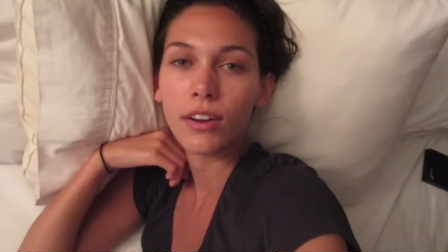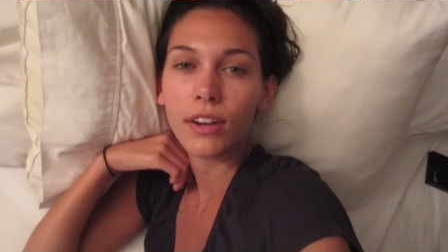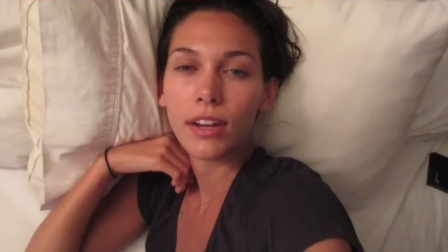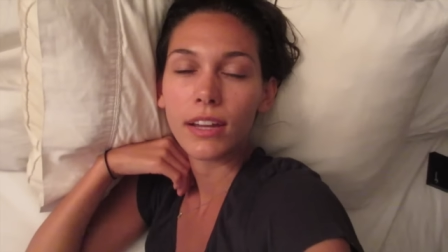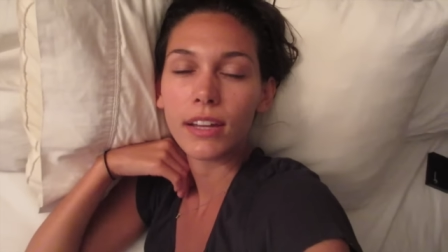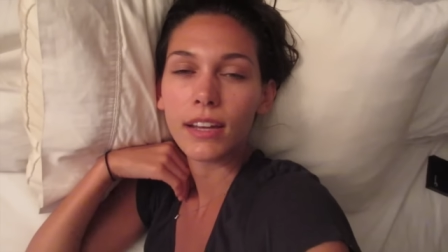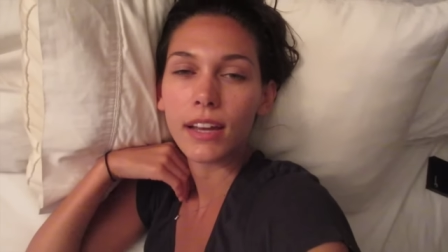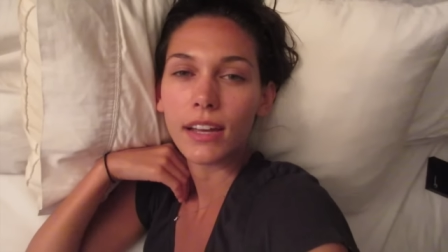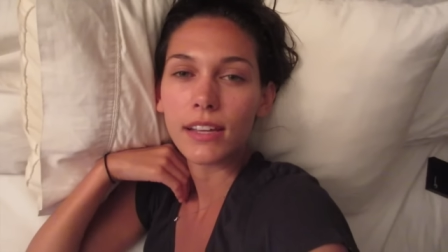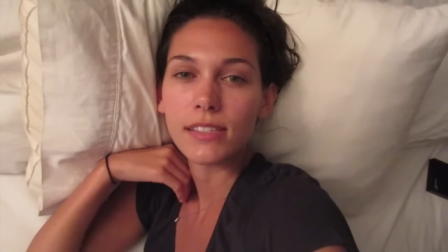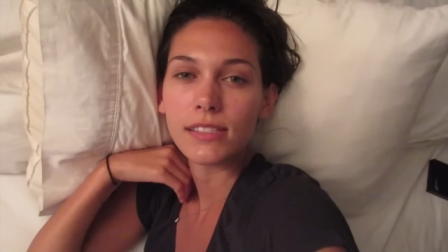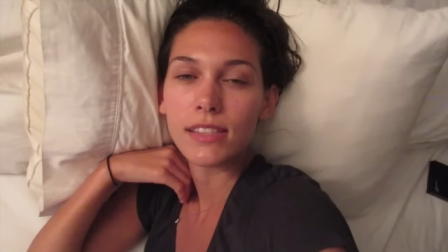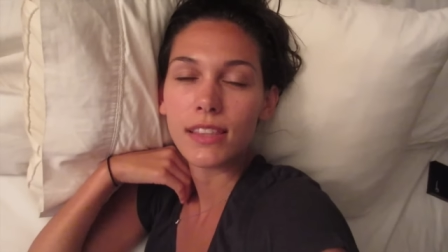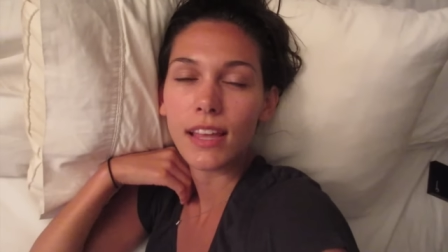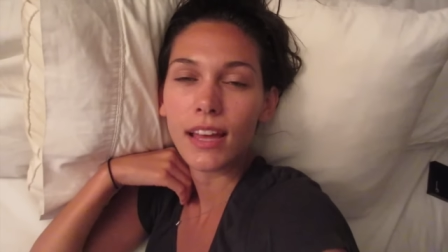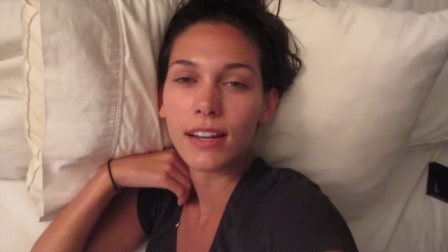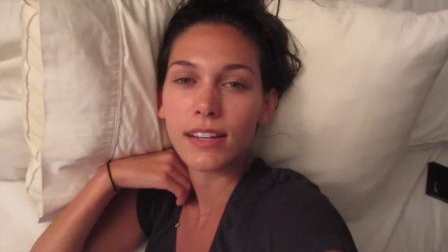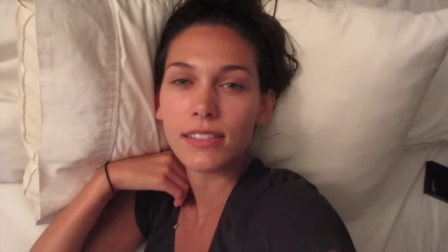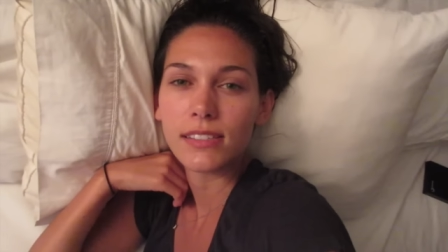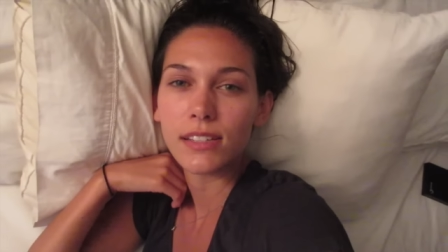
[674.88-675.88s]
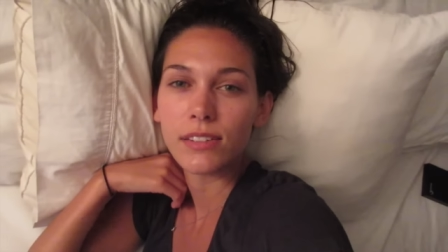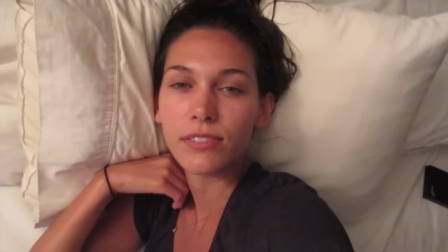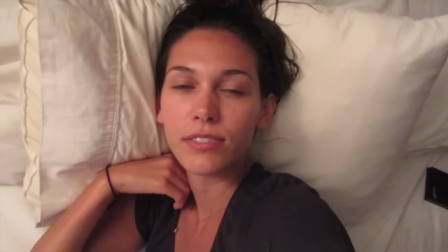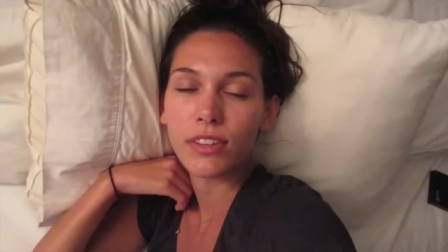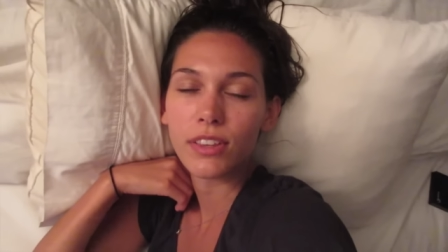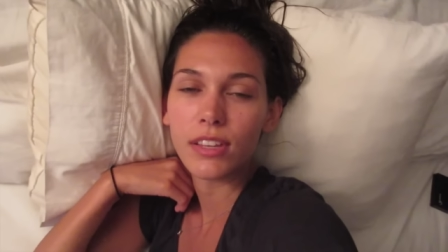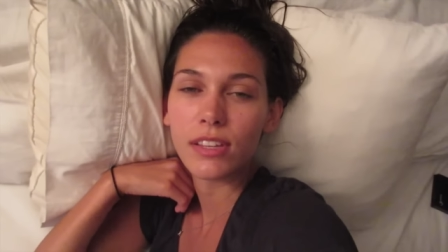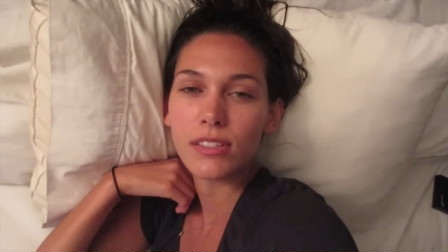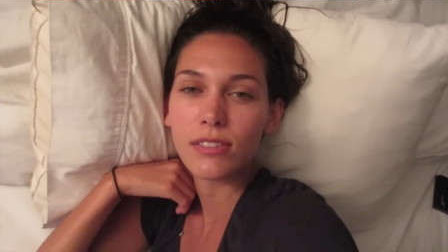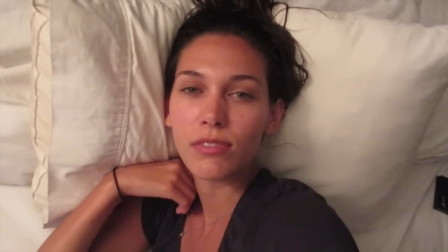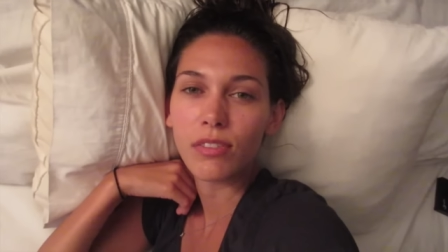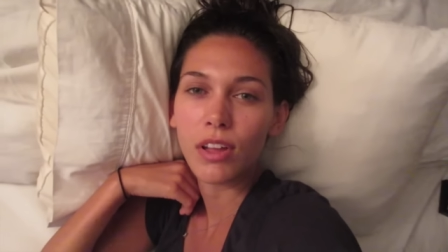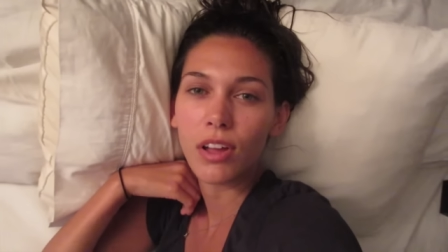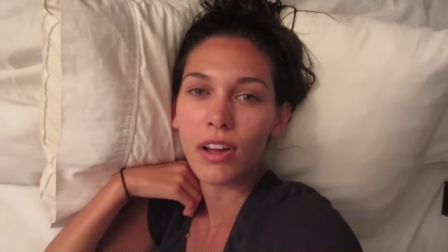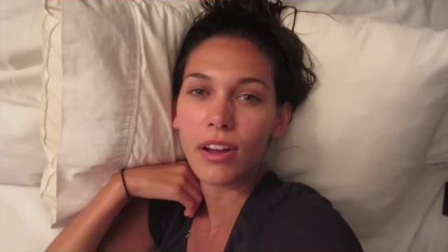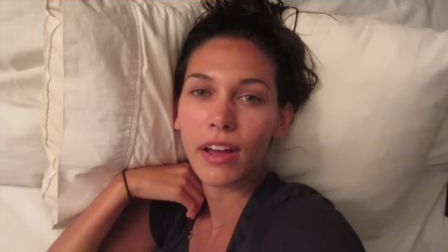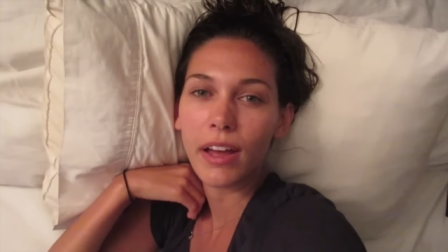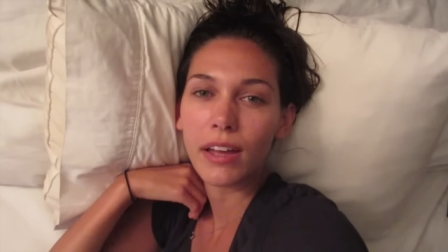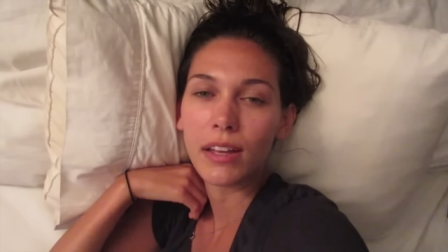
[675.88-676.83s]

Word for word: Alright guys, that is it for this vlog.